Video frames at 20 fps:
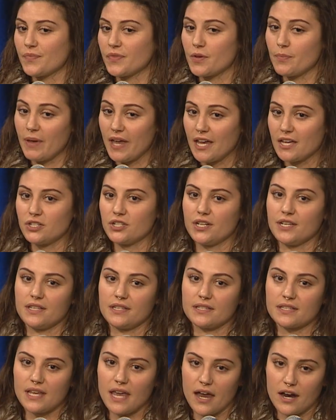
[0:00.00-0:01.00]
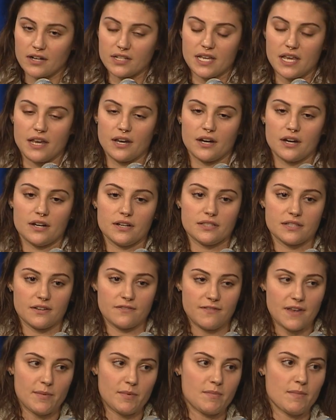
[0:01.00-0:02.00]
the patients, caretakers, and
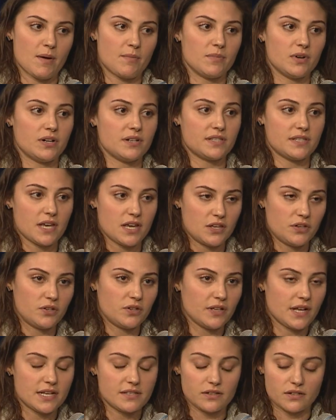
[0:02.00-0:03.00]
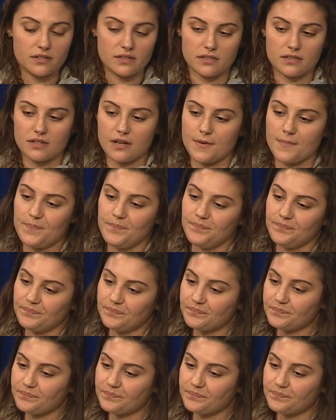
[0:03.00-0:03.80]
family members that utilize our system.